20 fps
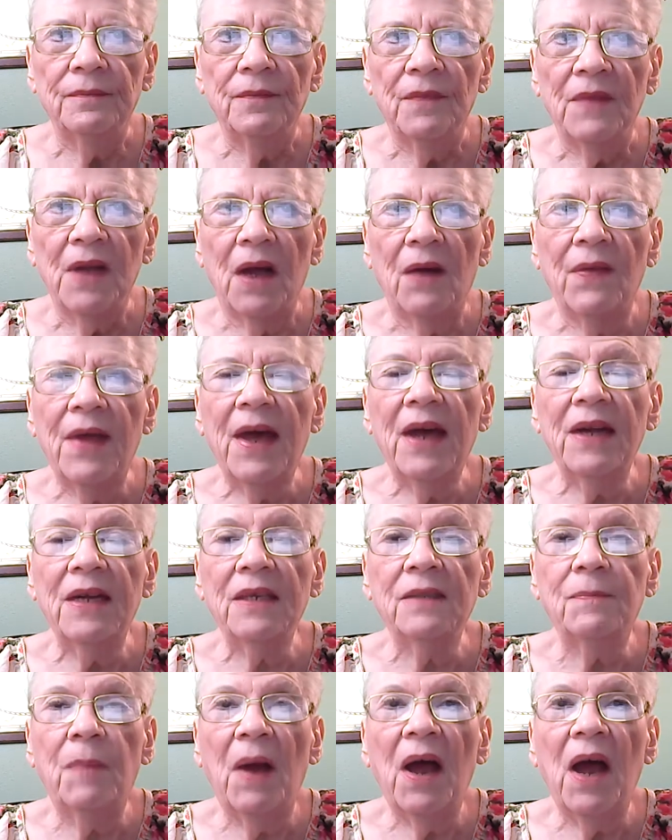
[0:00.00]
Now that
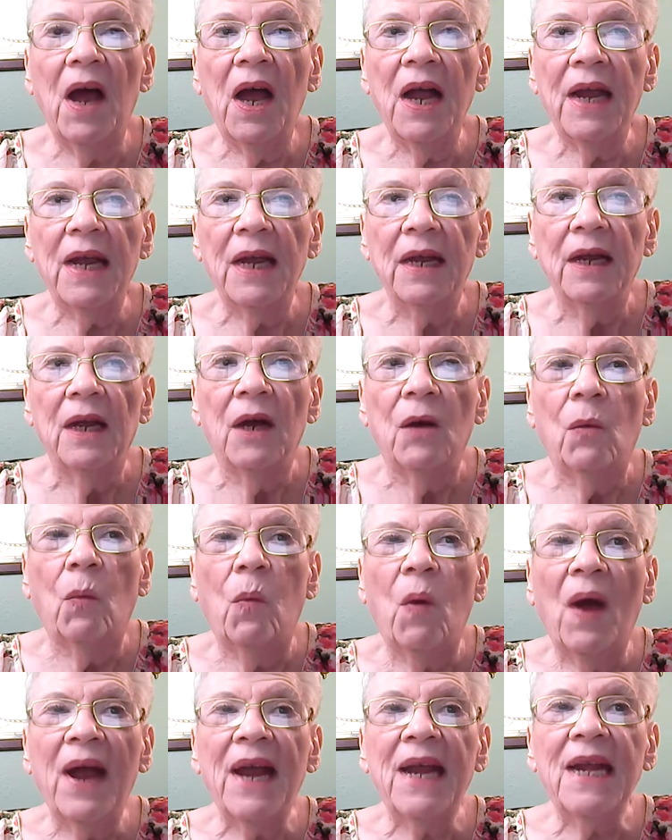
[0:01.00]
is by
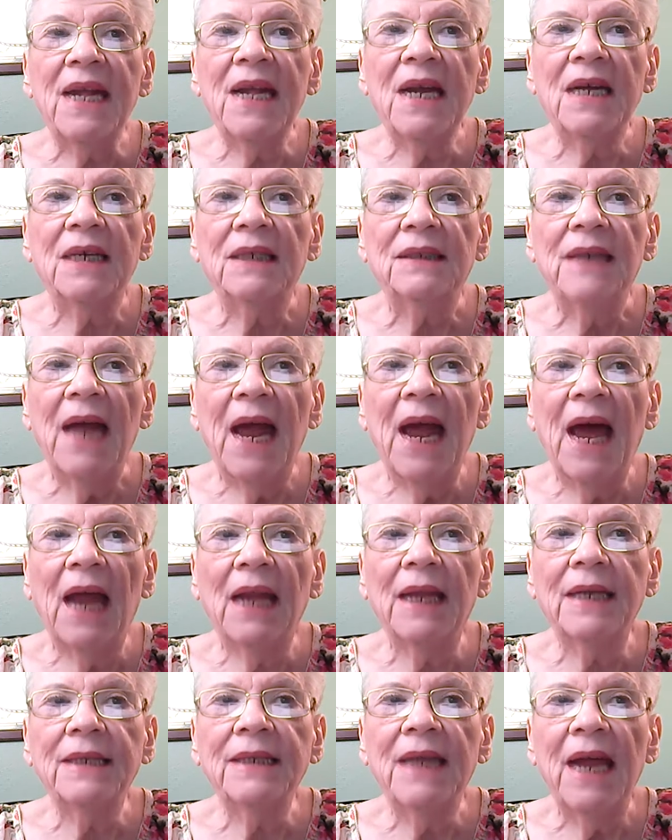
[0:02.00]
Wayne
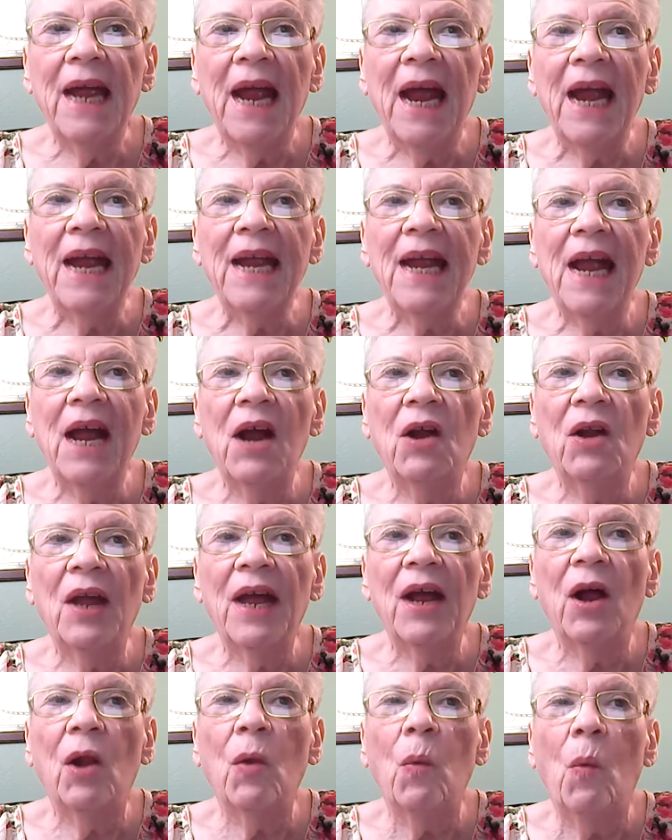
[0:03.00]
Allyn,
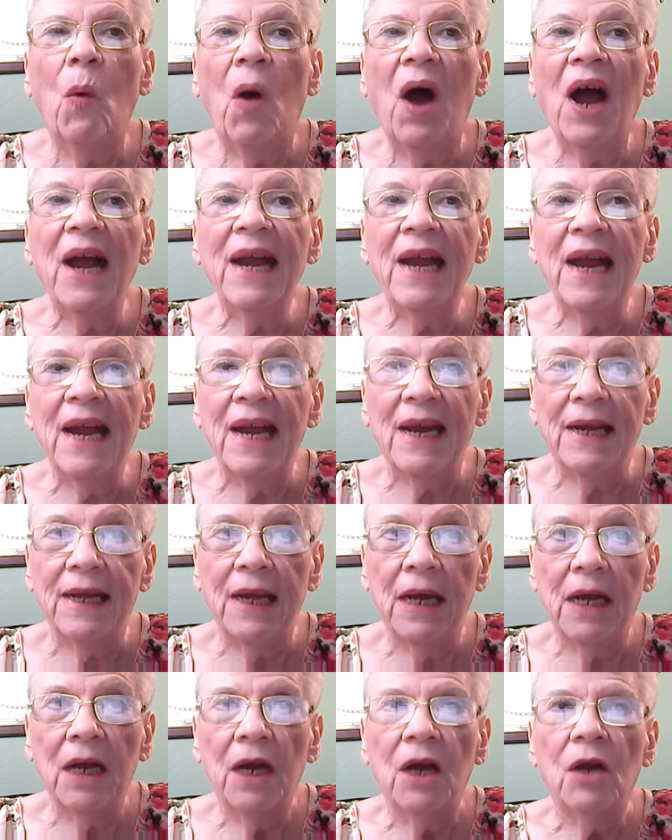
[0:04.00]
A-L-L-Y-N,
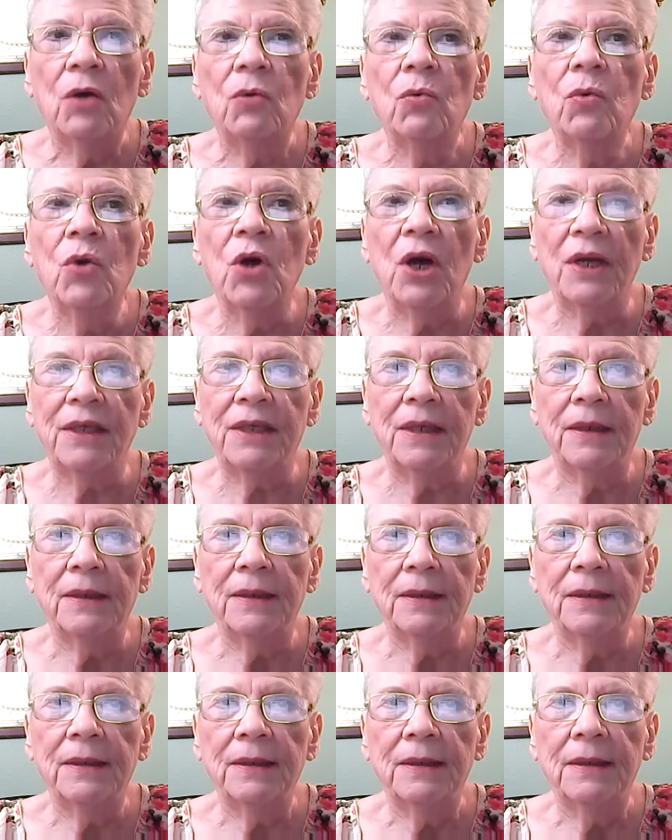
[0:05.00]
Root,
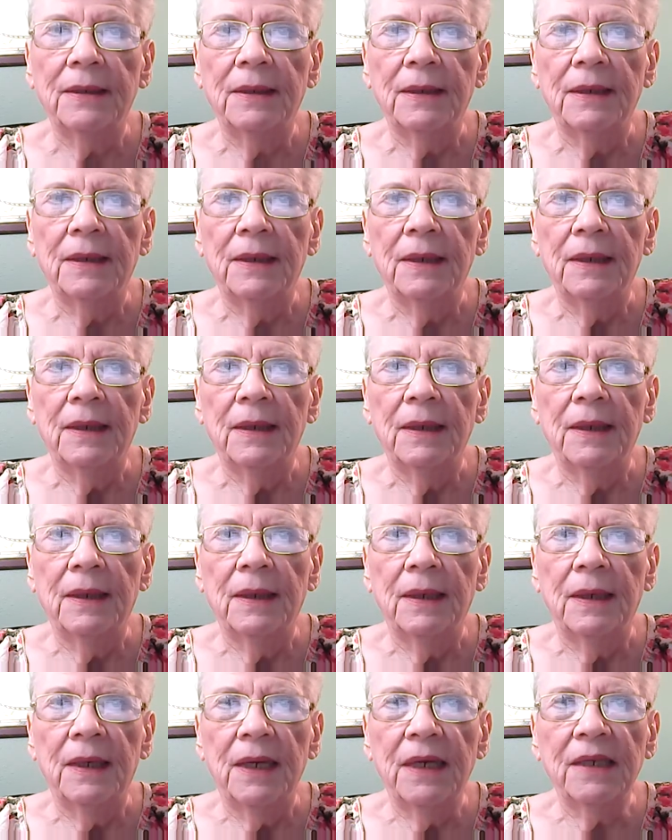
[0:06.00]

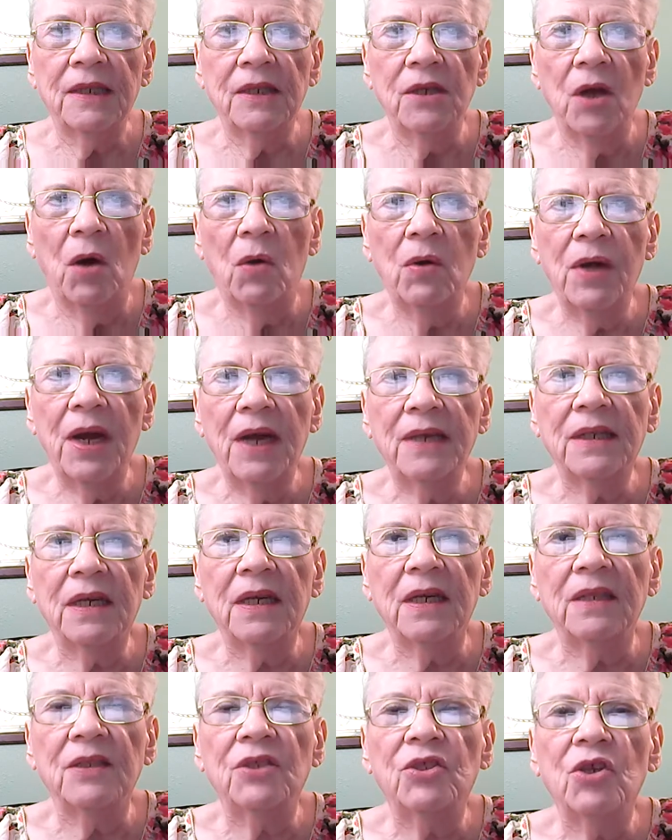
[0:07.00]
is known as a
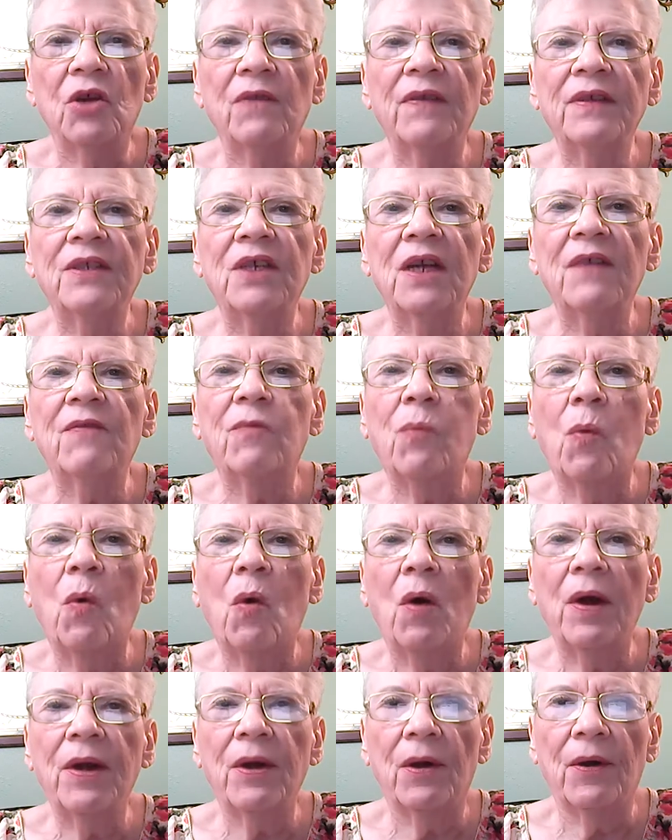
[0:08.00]
conservative
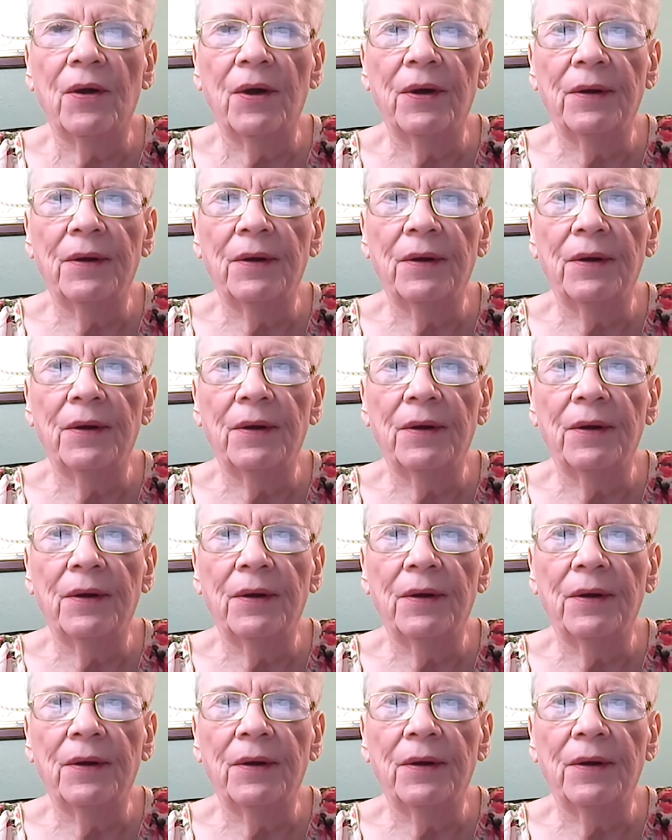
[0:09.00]
warrior.